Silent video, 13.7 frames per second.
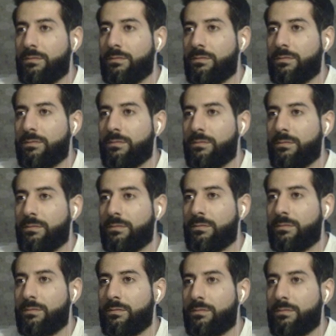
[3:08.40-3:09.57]

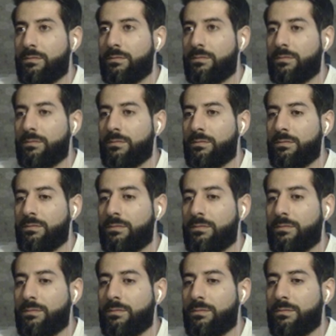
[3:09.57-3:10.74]

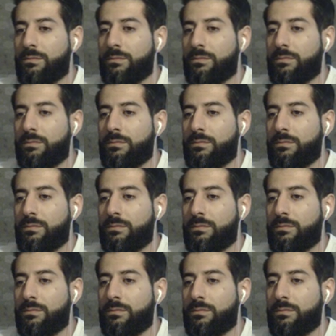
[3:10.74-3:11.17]
(silent)